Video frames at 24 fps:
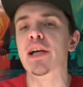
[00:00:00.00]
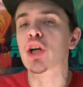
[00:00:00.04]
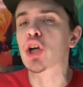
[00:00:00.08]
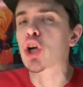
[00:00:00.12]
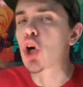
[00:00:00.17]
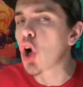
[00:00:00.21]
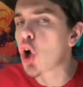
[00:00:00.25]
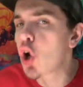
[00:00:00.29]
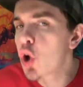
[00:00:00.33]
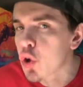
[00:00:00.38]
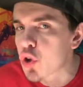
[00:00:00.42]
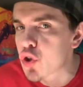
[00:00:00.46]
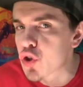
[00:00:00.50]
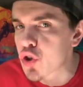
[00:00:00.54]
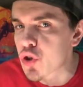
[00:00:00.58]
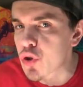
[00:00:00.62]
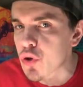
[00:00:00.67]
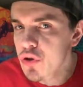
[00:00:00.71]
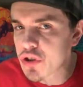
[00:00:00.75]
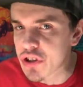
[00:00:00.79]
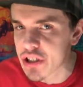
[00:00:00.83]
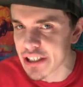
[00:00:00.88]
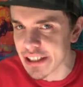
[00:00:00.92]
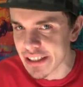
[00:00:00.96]

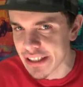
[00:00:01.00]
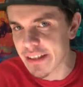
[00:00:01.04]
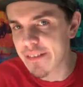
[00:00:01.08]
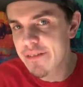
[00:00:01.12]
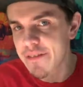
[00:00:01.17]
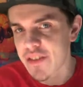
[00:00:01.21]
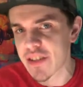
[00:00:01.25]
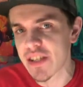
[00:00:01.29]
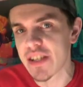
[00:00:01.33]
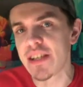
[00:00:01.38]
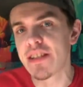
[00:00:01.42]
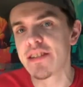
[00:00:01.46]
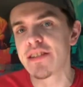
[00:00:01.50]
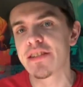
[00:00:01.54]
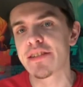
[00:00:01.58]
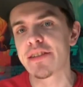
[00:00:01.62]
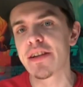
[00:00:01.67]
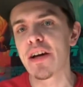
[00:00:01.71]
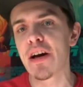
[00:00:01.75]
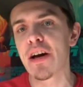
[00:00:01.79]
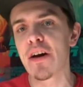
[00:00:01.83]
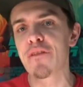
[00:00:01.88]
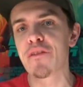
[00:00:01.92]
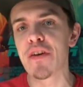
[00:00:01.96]
culture she lives in and
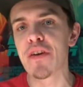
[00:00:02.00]
stuff.